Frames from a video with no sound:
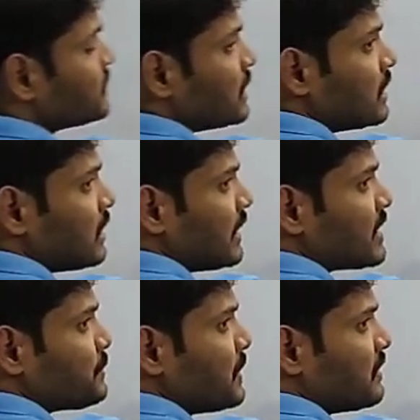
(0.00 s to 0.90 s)
that
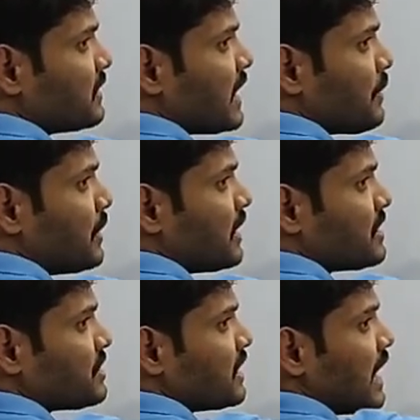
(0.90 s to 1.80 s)
sp3
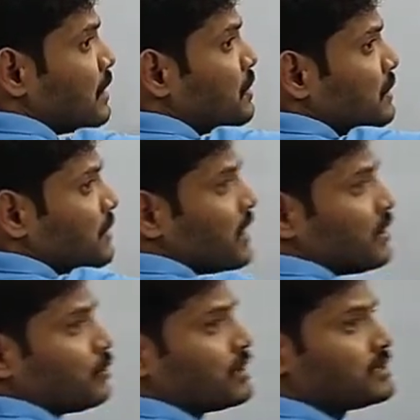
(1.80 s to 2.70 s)
hybridization
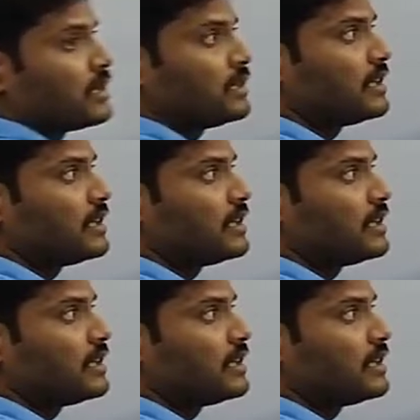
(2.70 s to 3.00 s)
NBPR rule is there.